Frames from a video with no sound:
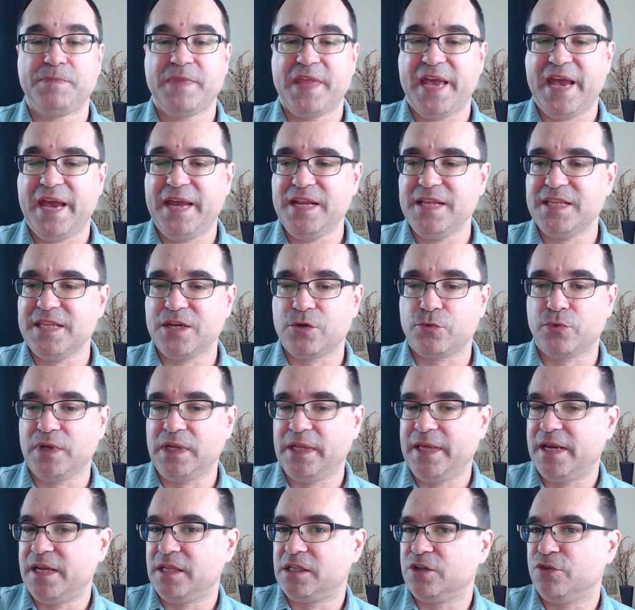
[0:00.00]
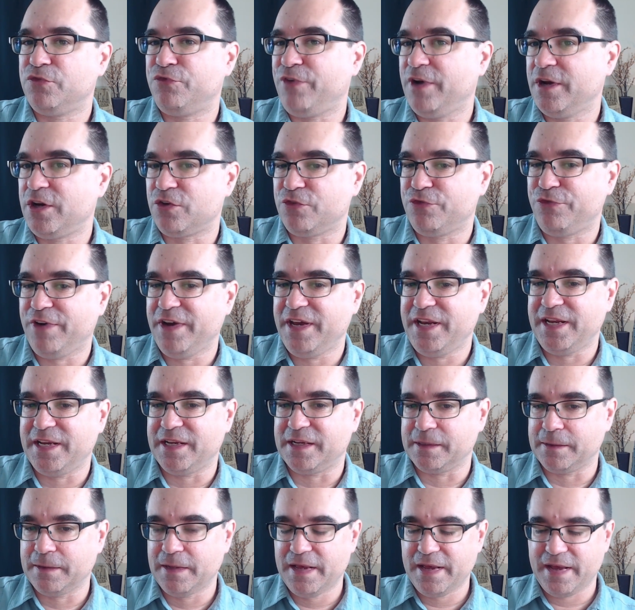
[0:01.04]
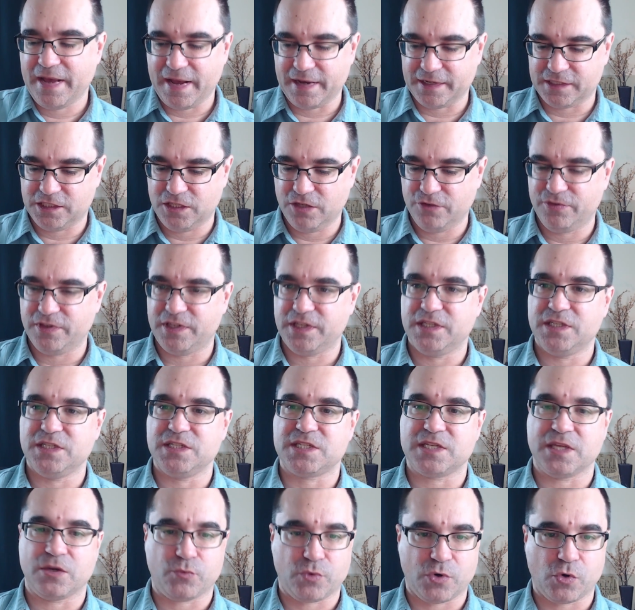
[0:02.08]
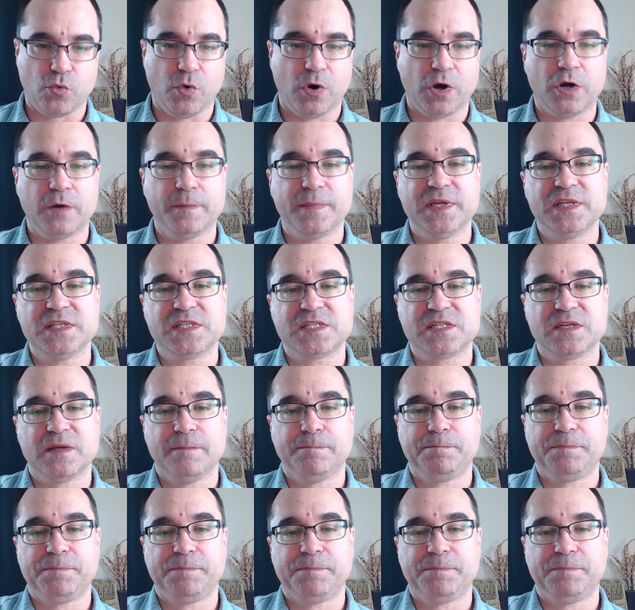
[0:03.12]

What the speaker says: anything related to firefighting activities and requirements,